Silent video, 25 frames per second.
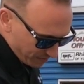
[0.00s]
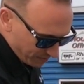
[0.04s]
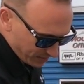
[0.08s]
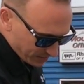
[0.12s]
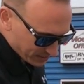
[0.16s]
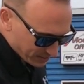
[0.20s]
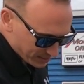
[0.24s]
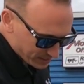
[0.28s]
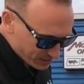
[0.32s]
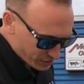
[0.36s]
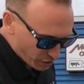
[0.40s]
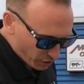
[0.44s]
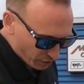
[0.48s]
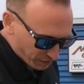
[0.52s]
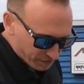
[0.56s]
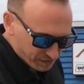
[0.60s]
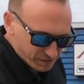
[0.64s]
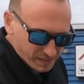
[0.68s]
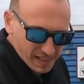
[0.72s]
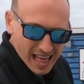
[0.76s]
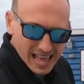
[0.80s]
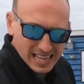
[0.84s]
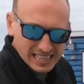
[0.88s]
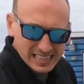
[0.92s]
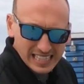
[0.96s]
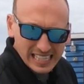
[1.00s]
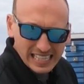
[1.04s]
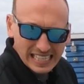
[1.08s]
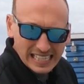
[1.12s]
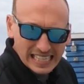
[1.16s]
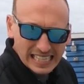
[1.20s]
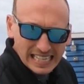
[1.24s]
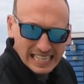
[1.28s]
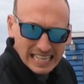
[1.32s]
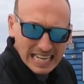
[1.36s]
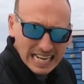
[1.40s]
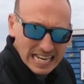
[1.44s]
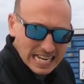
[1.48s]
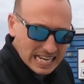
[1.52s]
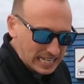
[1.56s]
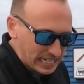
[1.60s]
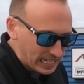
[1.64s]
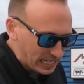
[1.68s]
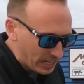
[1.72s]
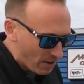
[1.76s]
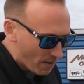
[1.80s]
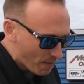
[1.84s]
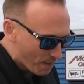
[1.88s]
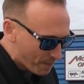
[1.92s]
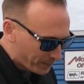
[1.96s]
This is their Flat Link
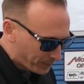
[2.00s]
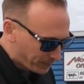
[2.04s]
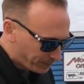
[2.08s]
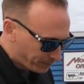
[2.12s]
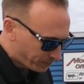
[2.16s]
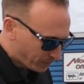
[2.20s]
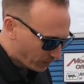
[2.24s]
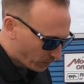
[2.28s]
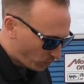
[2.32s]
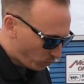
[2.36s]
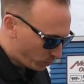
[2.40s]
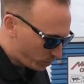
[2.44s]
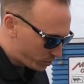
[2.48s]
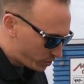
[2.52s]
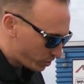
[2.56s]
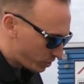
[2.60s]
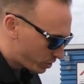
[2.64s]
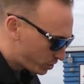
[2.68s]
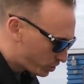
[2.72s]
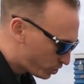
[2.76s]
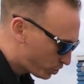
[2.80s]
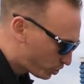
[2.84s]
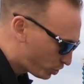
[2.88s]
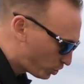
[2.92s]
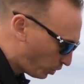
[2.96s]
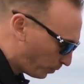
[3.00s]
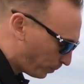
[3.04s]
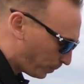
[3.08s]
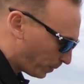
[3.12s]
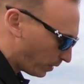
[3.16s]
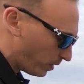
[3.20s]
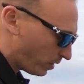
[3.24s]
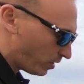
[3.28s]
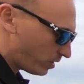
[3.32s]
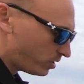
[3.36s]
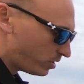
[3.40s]
E, which is super,